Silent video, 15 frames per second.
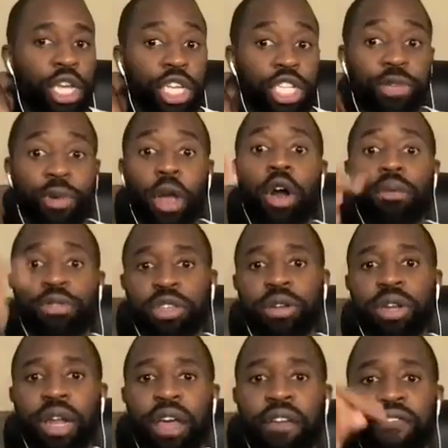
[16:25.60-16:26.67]
So I hopped on
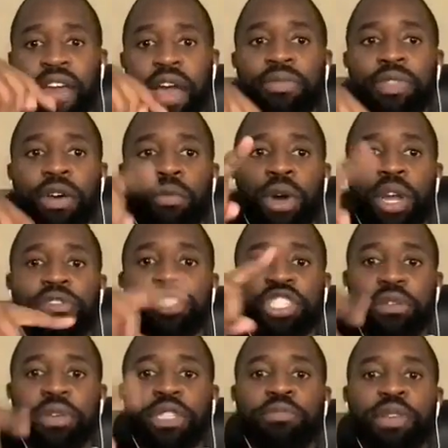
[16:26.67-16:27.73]
and I found that one of
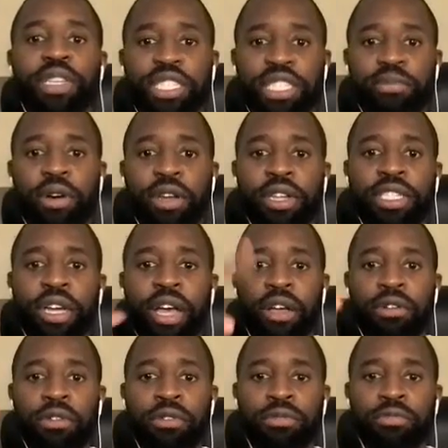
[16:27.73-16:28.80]
Stuart's business partners, a guy
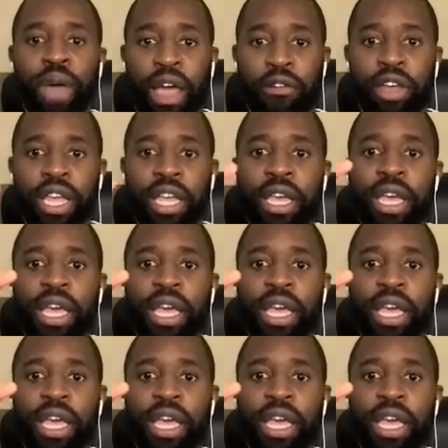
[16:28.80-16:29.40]
called Barry,